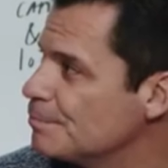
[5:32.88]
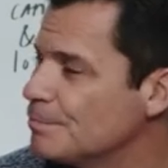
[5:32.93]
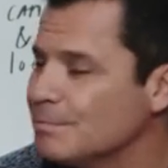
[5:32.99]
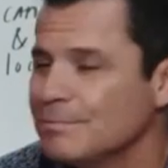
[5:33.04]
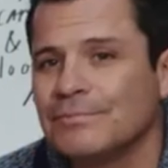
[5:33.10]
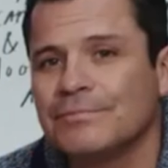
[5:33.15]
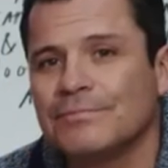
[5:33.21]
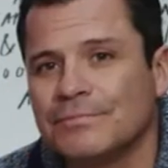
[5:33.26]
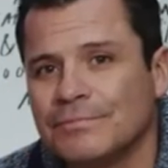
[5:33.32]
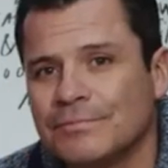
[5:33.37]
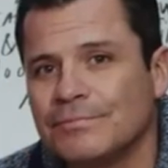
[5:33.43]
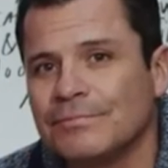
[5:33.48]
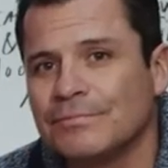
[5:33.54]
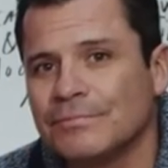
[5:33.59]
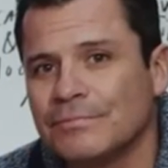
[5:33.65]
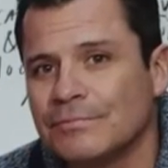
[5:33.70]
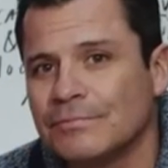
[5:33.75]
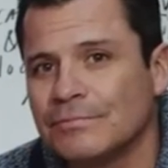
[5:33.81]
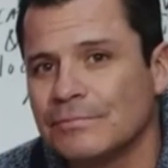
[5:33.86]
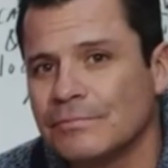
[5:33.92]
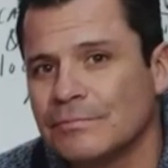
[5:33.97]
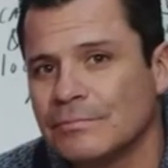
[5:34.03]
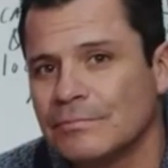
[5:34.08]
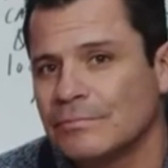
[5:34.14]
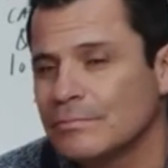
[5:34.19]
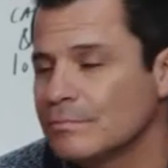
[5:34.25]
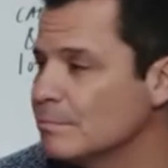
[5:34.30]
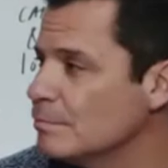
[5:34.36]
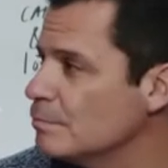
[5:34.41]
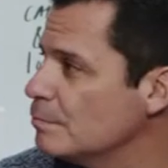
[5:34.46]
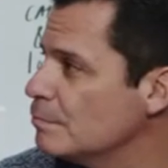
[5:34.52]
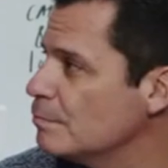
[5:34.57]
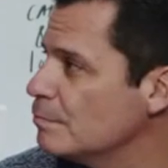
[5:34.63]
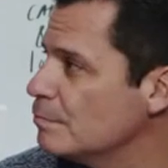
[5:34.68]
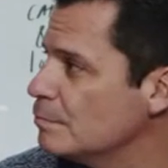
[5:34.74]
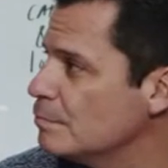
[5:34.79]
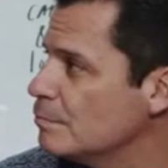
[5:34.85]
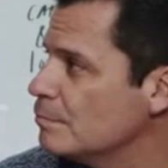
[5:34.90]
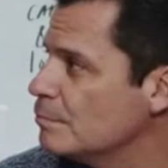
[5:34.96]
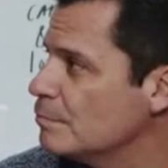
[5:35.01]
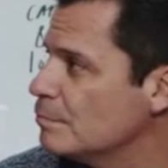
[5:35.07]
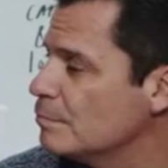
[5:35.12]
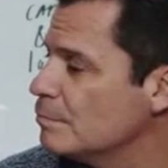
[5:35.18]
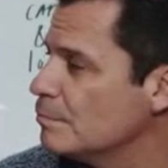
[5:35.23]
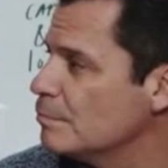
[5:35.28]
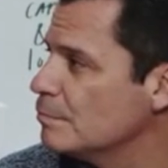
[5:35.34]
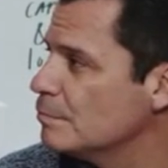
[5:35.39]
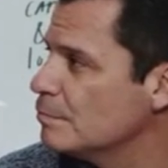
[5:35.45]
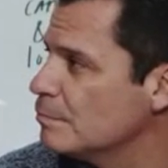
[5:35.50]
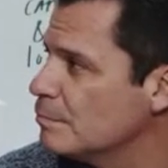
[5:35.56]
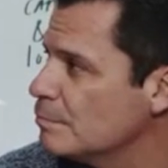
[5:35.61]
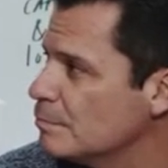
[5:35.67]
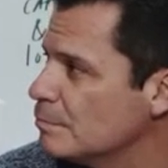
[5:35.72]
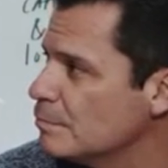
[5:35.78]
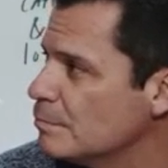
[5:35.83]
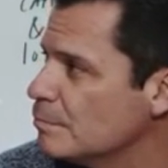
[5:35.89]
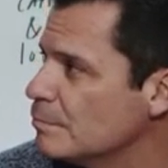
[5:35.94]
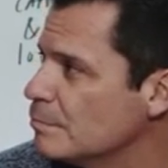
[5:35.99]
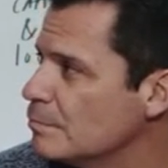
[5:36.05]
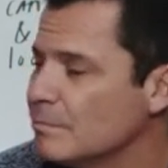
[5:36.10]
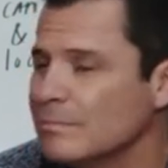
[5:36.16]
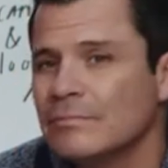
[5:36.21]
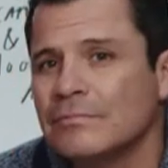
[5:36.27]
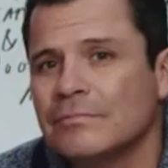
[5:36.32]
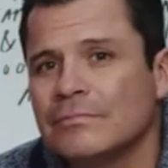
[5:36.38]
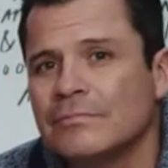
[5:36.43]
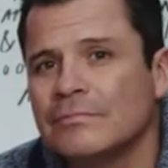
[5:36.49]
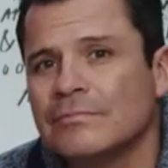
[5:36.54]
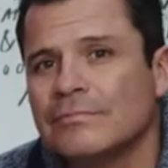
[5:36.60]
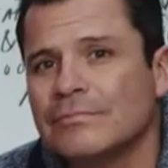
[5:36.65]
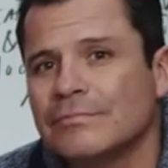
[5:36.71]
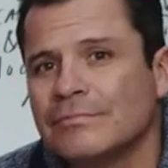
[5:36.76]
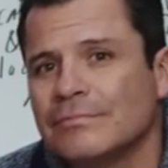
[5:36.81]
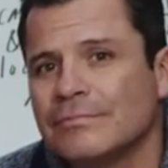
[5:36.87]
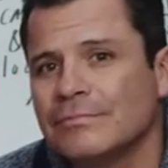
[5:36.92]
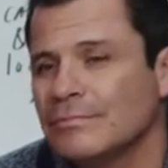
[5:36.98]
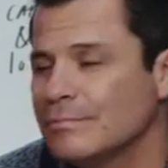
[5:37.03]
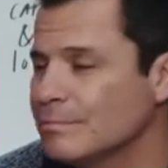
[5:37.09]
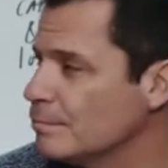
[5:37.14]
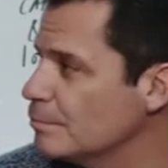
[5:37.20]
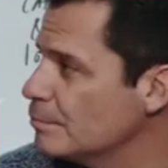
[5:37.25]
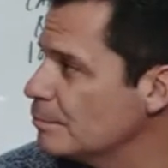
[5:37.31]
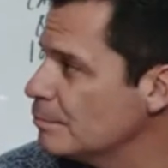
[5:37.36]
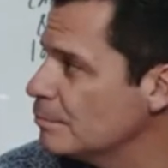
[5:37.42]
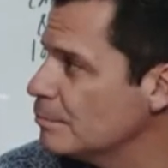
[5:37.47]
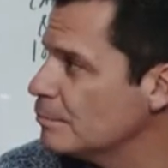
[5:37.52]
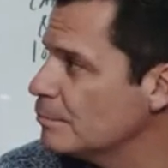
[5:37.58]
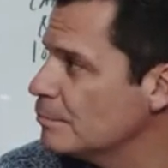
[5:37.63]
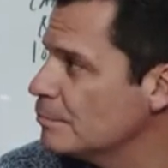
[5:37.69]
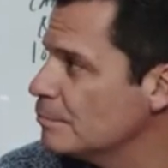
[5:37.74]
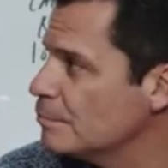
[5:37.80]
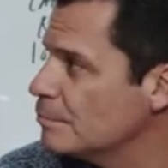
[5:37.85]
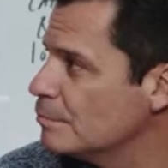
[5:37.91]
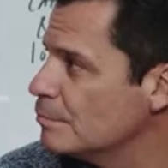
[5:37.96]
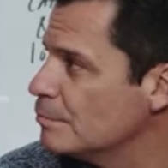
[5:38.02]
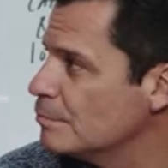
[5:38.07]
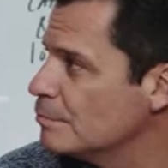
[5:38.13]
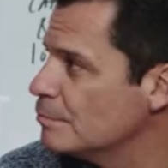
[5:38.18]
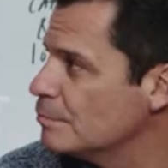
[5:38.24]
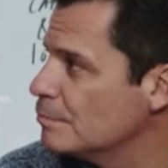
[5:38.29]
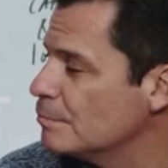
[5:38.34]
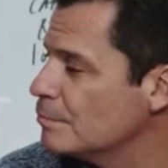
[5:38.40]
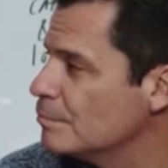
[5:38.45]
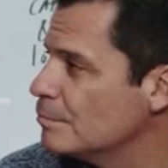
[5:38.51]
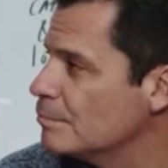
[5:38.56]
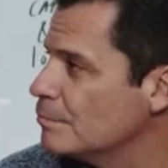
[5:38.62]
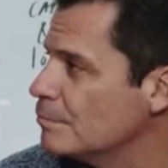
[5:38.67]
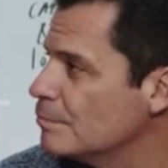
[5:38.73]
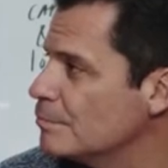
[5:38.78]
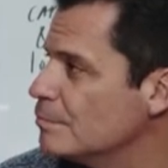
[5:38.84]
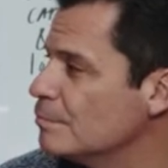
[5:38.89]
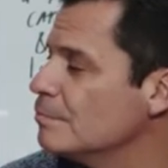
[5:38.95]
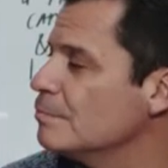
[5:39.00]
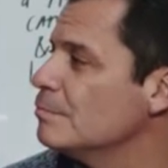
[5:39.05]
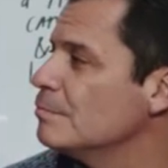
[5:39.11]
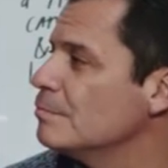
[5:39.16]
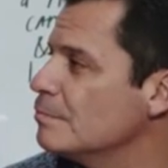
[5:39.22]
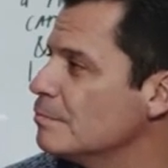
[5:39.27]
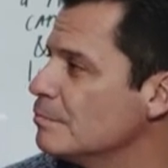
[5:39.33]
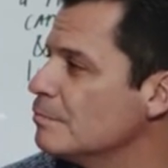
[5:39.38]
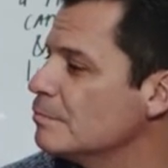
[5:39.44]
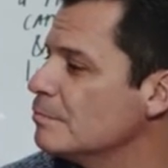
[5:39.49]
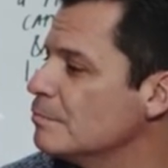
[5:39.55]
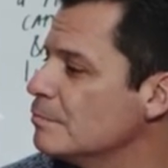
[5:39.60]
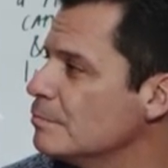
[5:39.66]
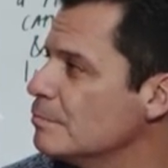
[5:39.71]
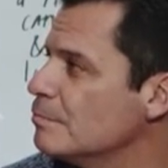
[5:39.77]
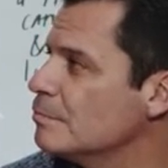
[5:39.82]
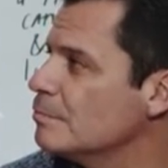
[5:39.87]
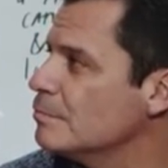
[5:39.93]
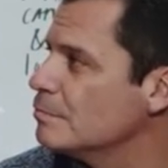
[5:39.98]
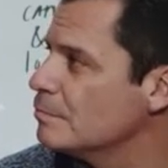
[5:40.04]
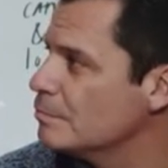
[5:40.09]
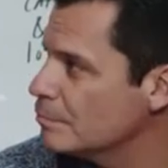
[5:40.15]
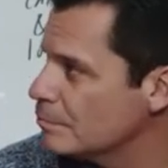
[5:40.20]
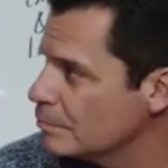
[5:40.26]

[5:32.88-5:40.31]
[no speech]